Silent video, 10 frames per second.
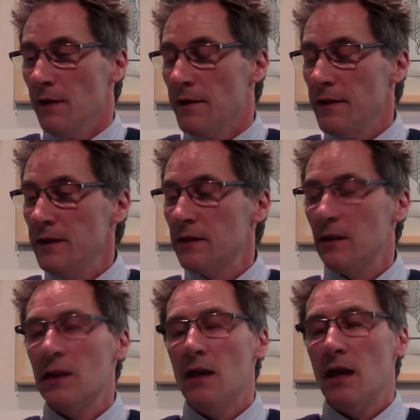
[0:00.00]
this,
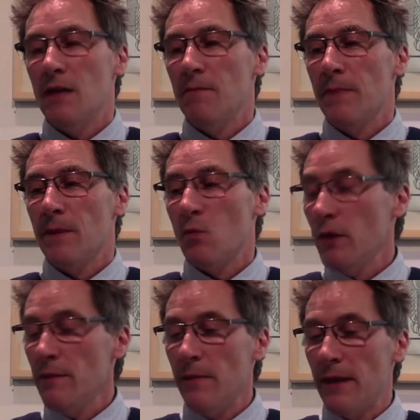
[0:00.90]
what
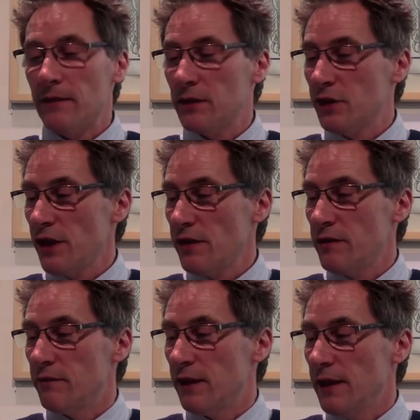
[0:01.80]
I'm about to show
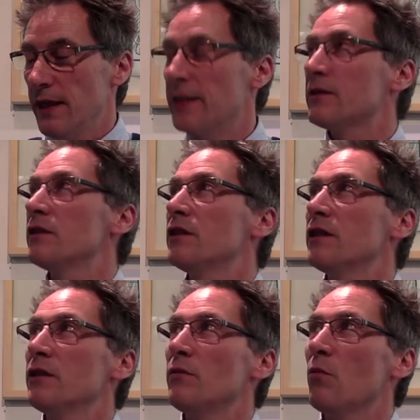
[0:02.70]
you really is to
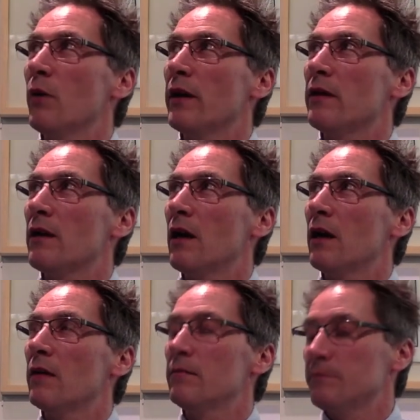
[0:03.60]
do with
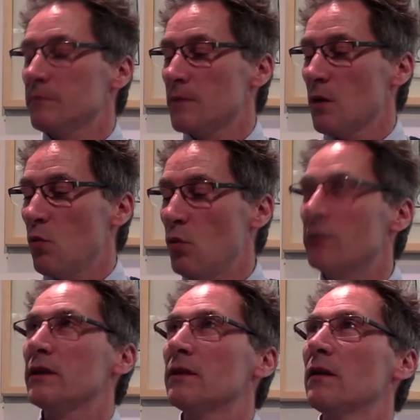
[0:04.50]
wood
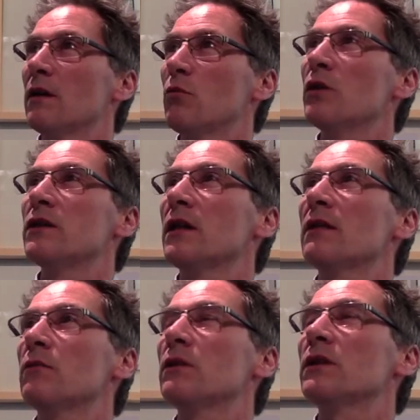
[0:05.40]

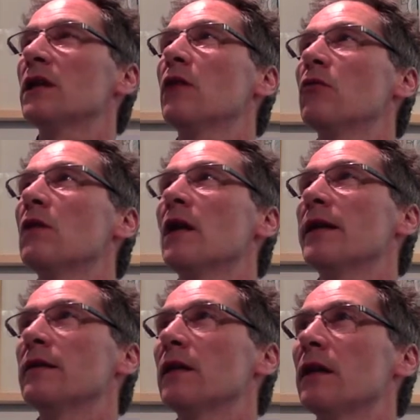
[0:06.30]
cut or
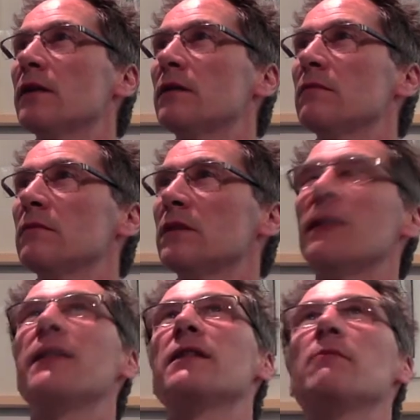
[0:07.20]
lino cut. So
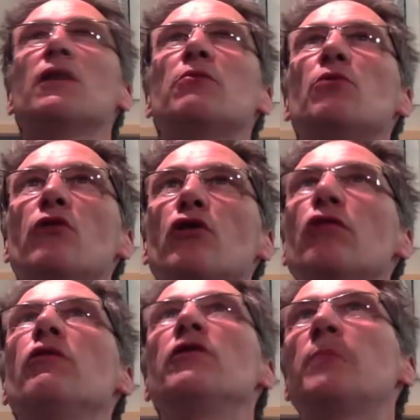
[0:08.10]
it's much more the
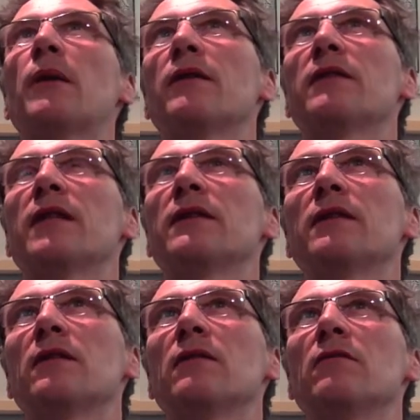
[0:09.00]
crude
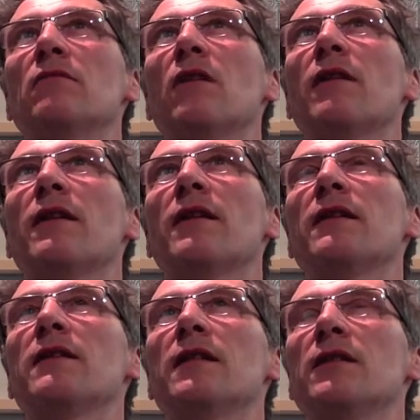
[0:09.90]
process rather
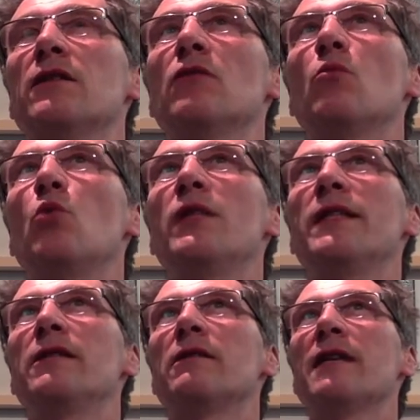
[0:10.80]
than, it's not wood
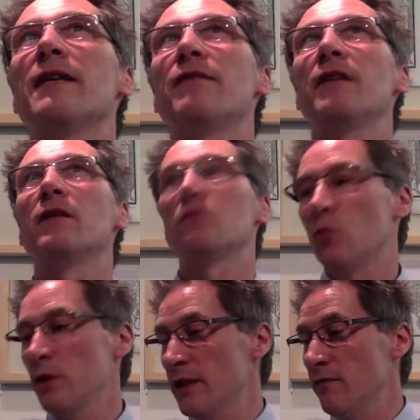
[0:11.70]
engraving.
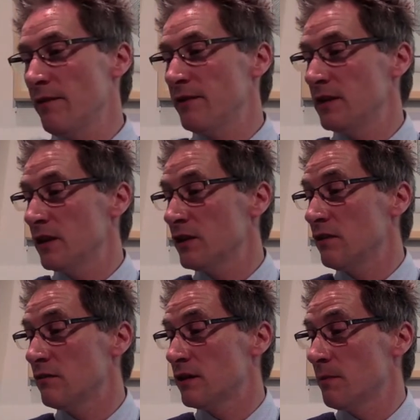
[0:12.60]
Wood engraving does
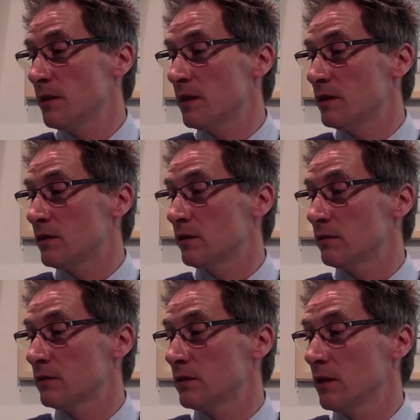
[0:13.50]
use some of these
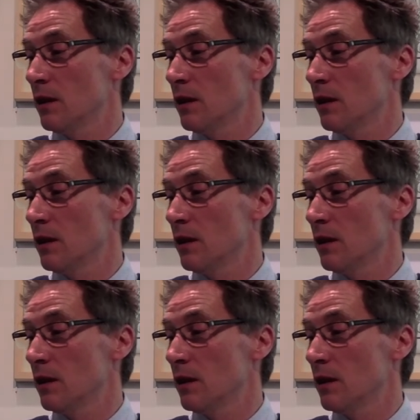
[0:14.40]
tools.